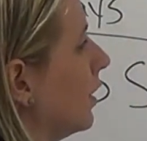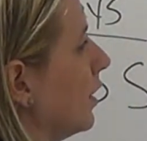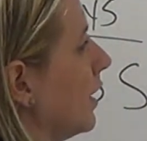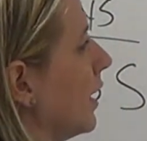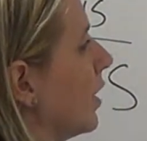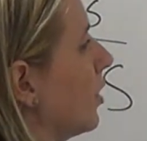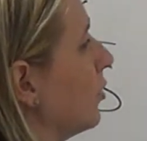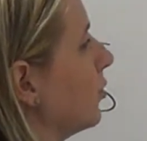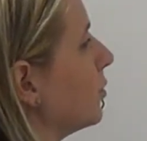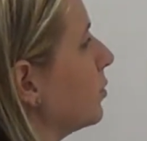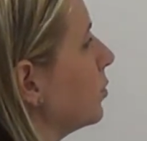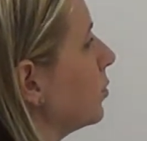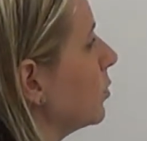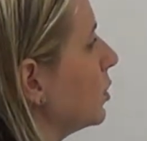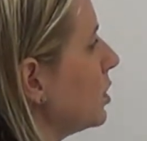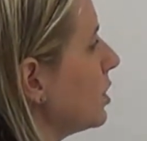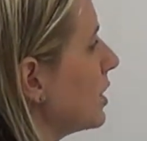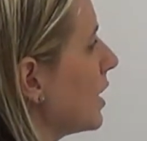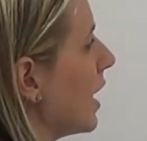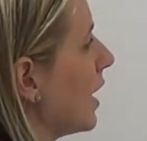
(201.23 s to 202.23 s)
Now,
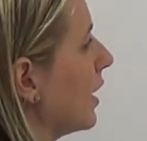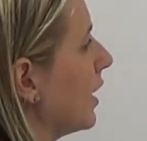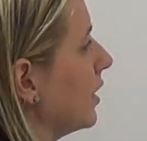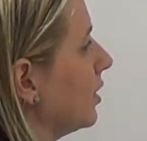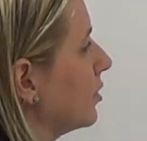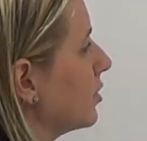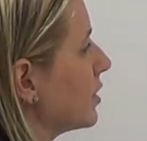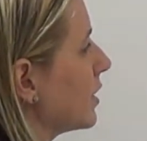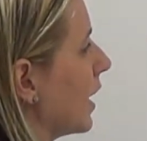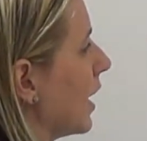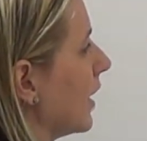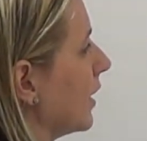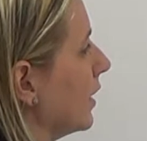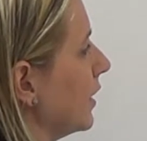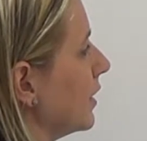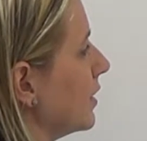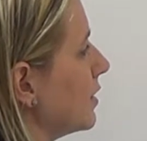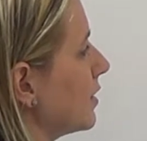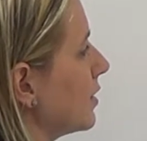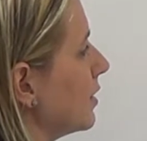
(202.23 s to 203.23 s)
what side, angle,
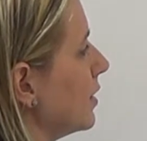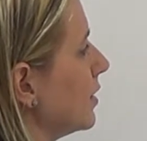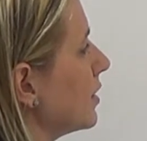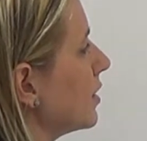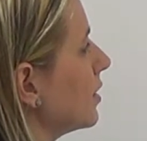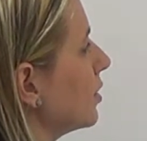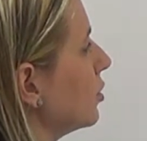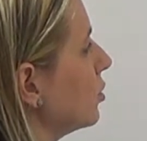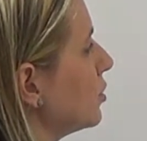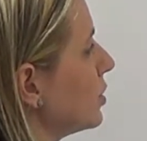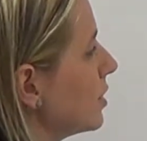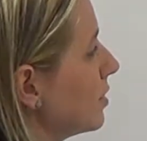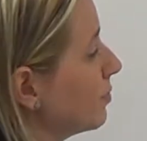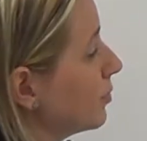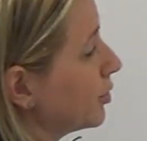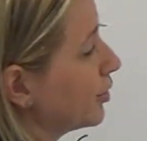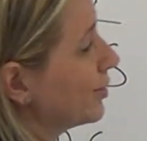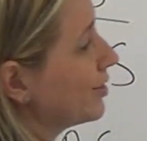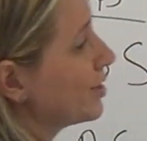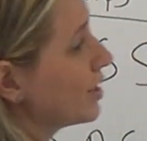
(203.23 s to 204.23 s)
side is, it's a little similar to